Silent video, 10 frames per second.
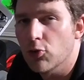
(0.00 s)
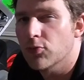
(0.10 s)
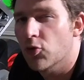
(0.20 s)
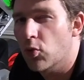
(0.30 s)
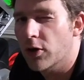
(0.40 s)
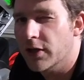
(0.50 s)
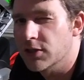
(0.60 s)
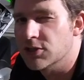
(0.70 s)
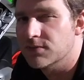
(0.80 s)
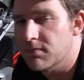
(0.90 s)
to work and
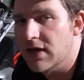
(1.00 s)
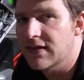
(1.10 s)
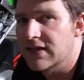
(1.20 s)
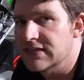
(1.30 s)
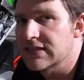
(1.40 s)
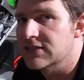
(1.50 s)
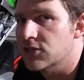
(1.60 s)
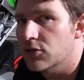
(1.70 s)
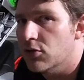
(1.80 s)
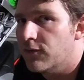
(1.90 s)
just made things
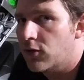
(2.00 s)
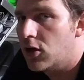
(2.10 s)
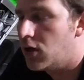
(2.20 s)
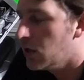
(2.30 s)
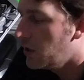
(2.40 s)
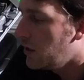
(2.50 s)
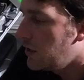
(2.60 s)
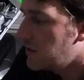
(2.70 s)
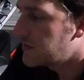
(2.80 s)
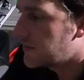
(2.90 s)
easier overall.
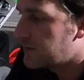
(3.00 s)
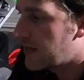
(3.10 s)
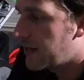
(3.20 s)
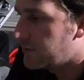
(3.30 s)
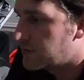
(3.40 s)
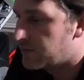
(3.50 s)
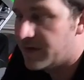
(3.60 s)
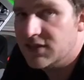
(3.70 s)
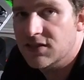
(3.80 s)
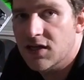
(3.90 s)
Sometimes
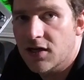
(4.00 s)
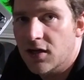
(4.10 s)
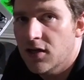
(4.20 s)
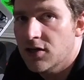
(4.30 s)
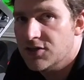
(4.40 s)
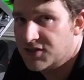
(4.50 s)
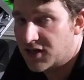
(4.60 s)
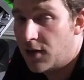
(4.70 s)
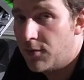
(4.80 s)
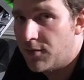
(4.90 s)
investing just a
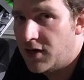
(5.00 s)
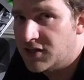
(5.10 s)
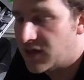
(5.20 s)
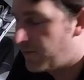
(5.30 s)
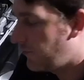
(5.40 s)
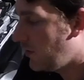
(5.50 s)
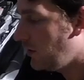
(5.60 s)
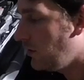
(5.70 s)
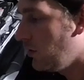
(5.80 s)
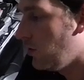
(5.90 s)
couple minutes up front
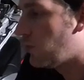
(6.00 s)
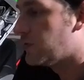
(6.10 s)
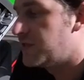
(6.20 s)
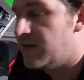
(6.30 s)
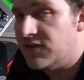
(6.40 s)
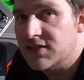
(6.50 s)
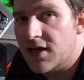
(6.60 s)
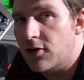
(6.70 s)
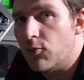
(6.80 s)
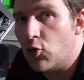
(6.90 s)
will save you 10
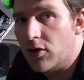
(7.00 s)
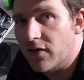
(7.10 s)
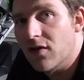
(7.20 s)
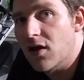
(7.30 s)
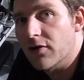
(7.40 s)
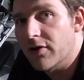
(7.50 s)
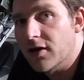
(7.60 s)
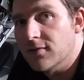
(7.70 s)
or more in the long run.